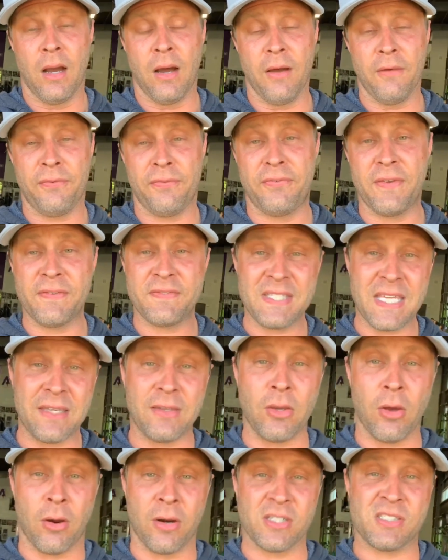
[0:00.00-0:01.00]
15
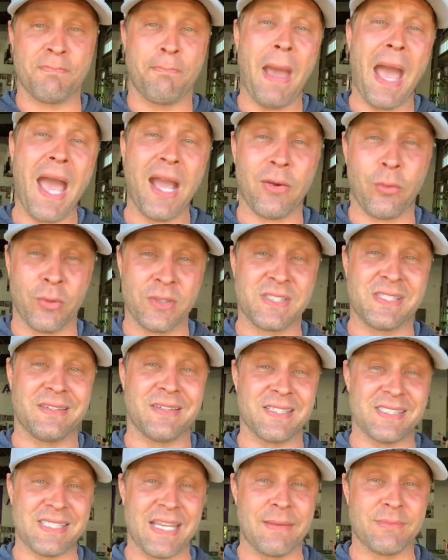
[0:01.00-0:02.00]
yards backwards at the
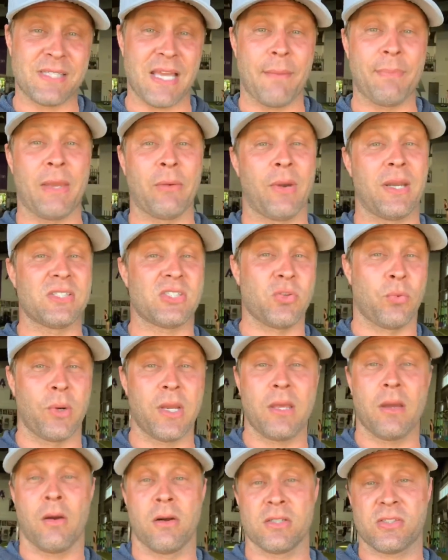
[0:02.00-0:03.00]
same time they ran 20
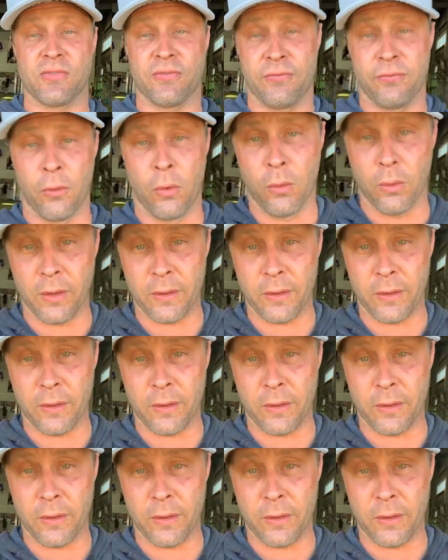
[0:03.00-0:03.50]
yards forward.